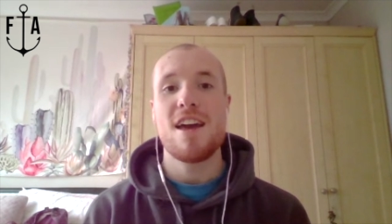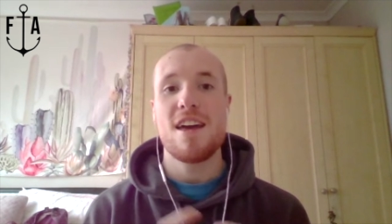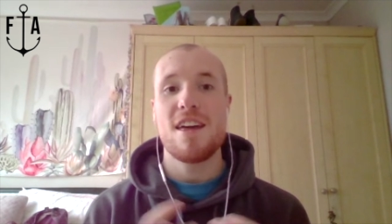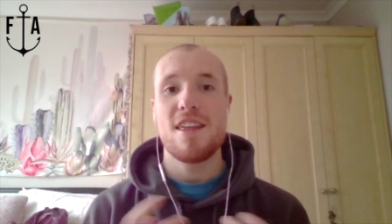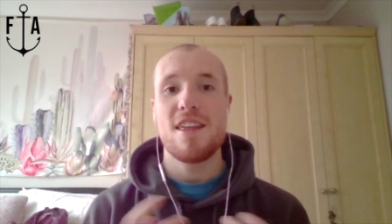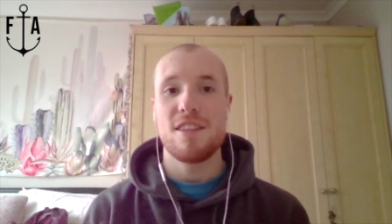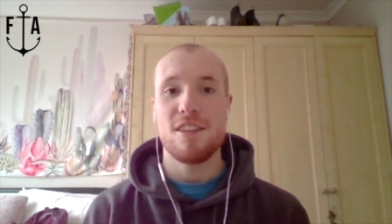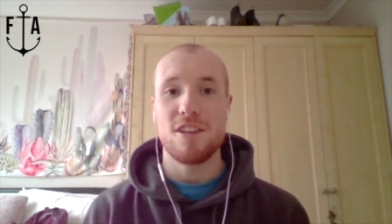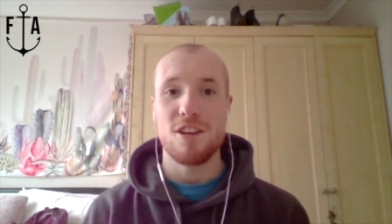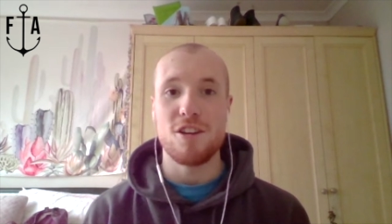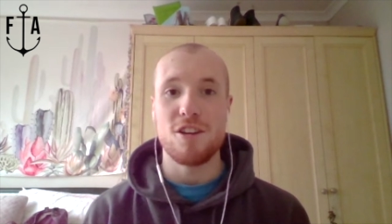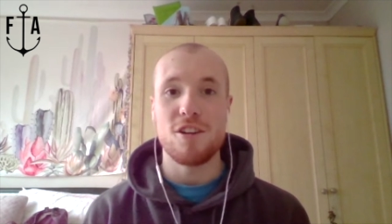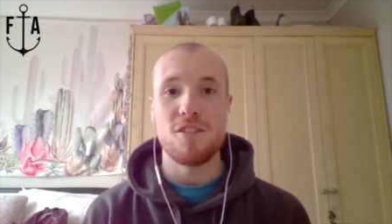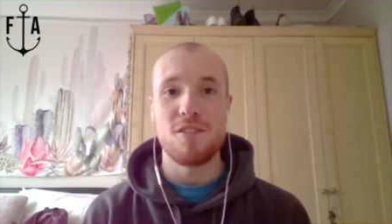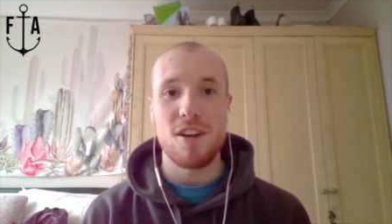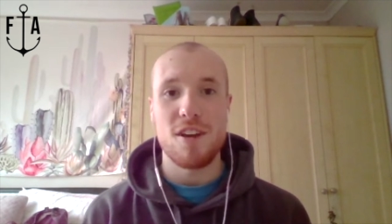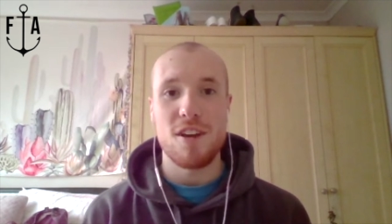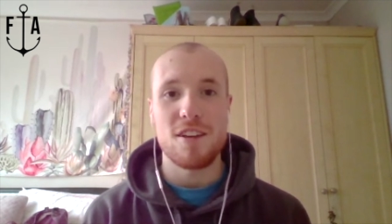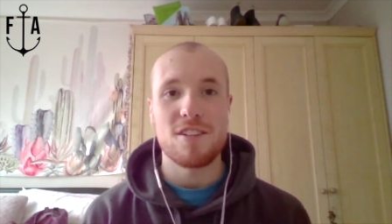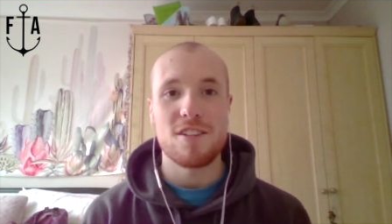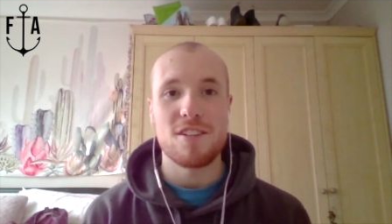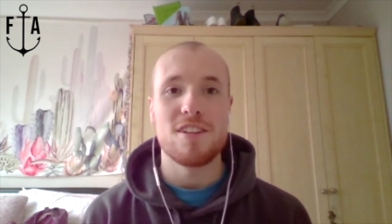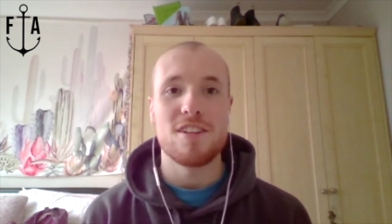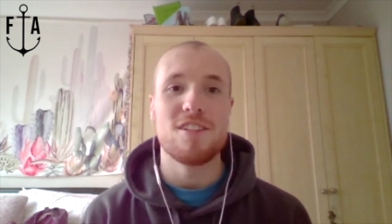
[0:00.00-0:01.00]
the
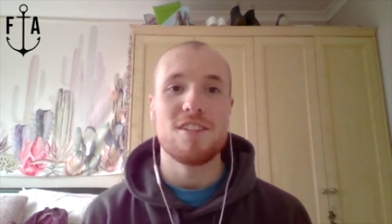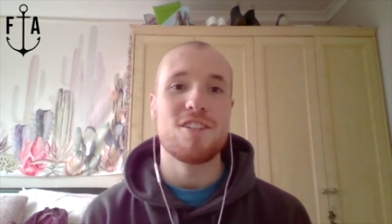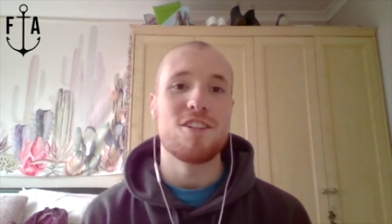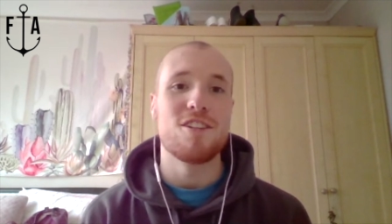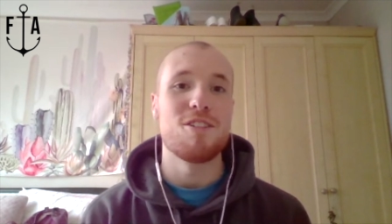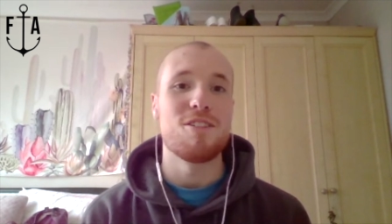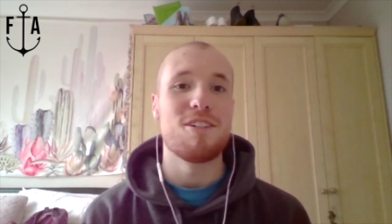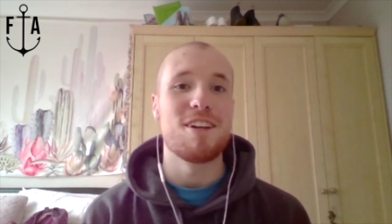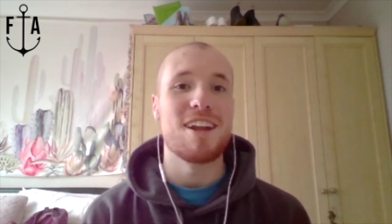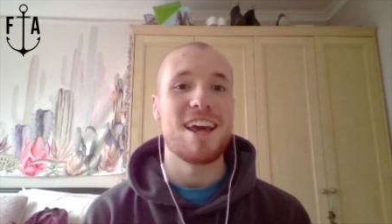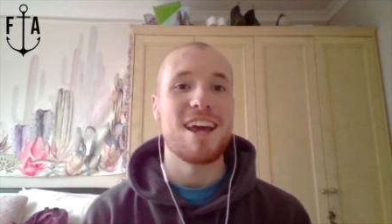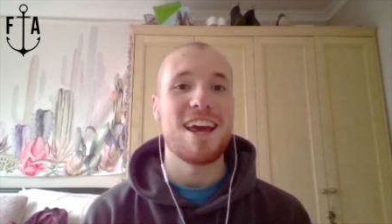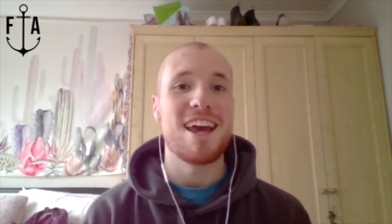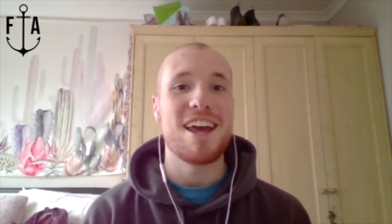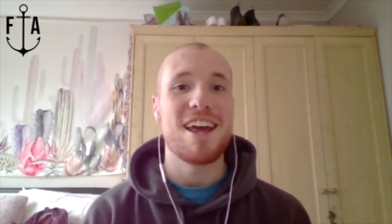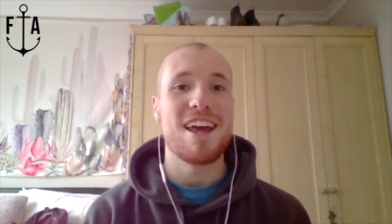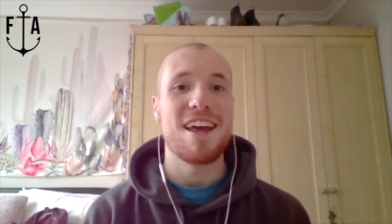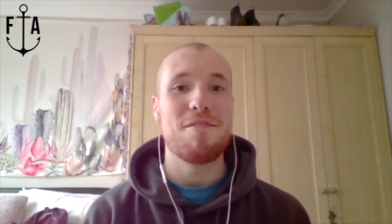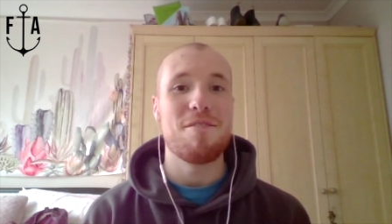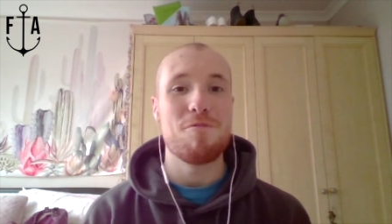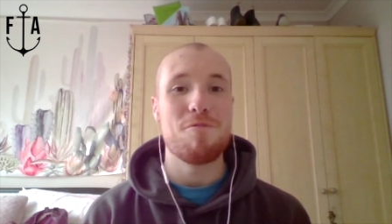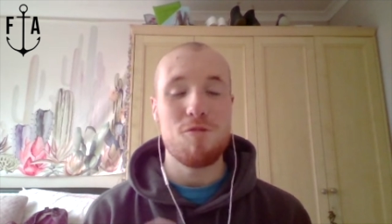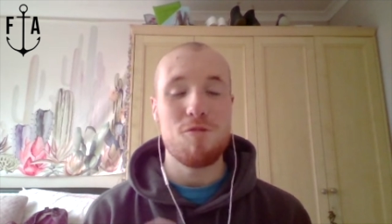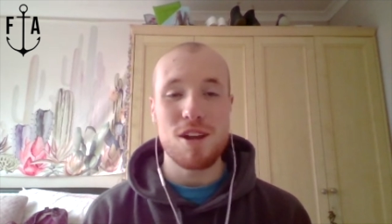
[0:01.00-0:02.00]
university's doing it
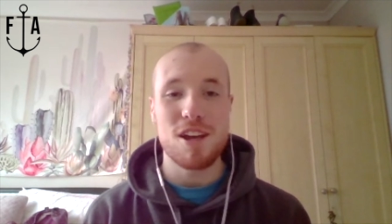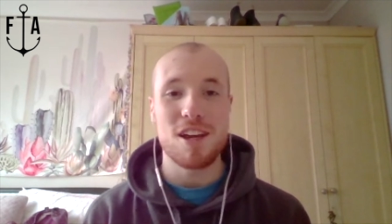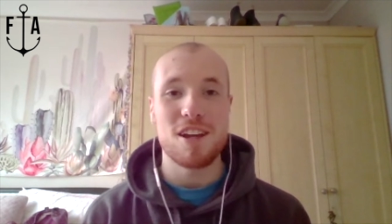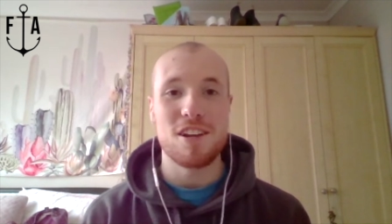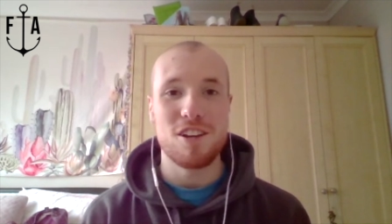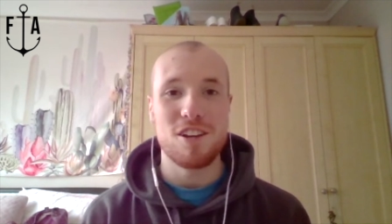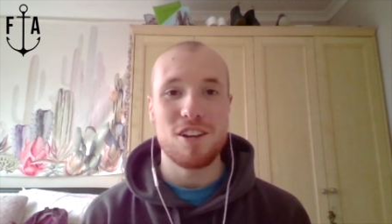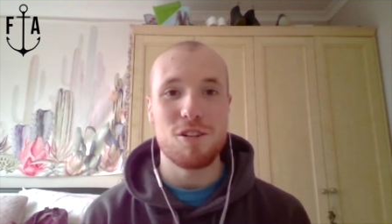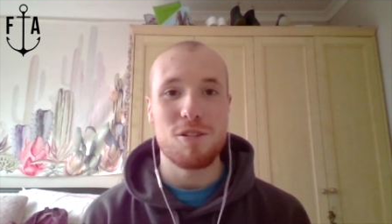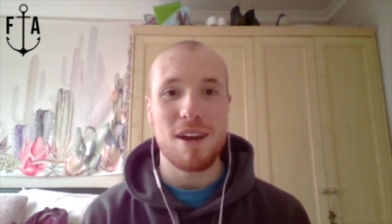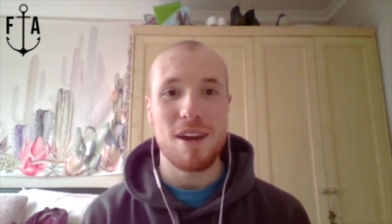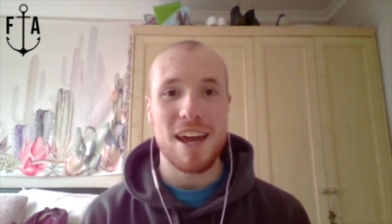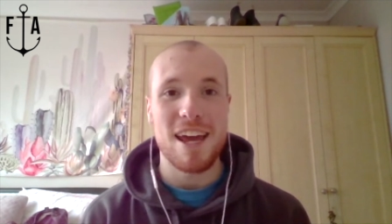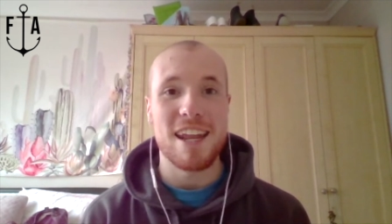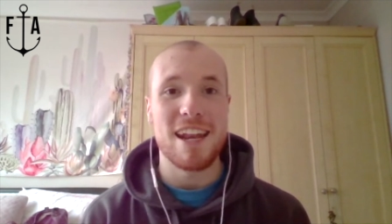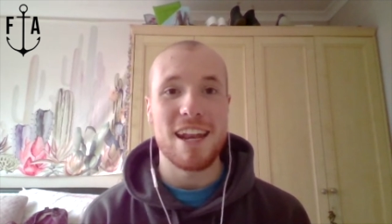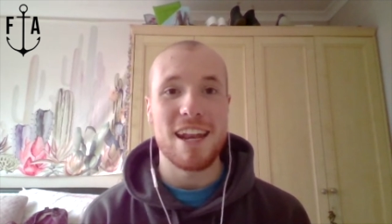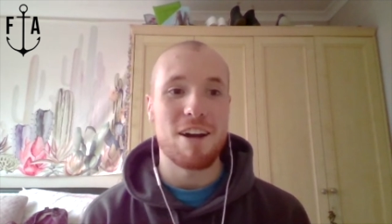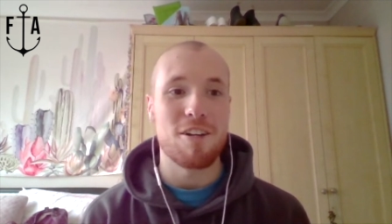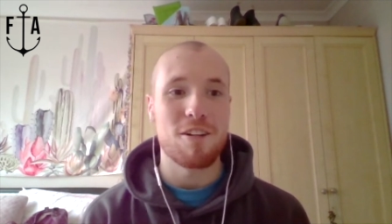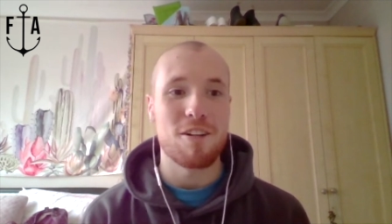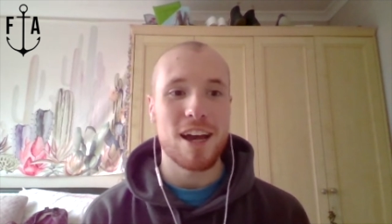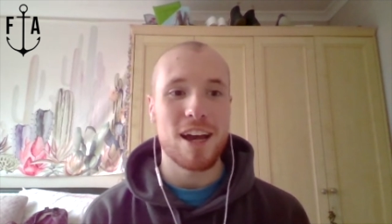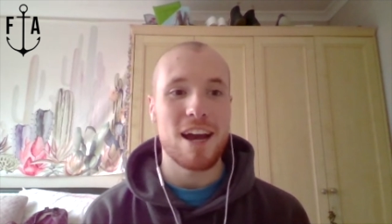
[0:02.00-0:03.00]
we can do it in
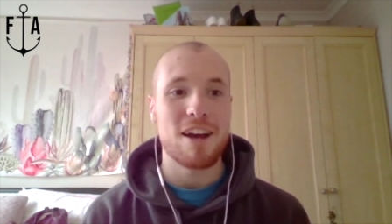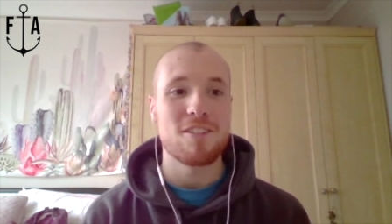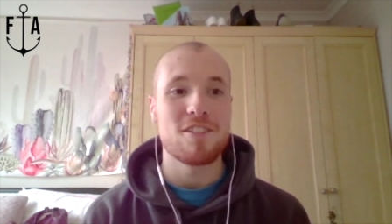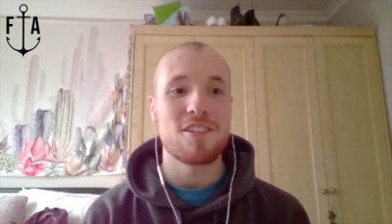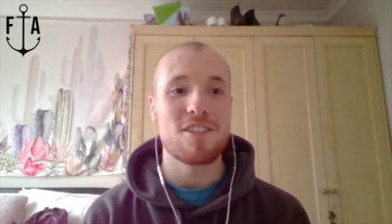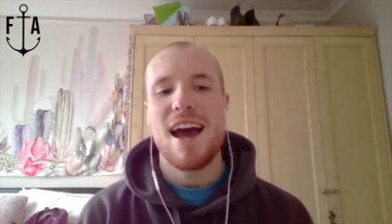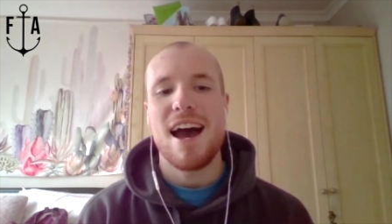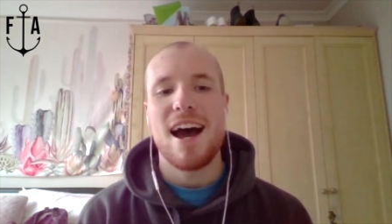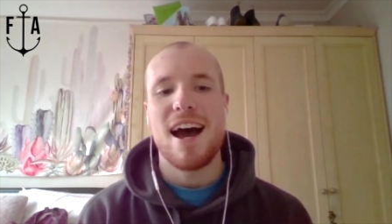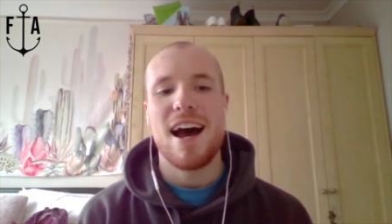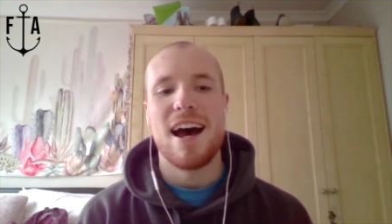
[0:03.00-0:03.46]
our county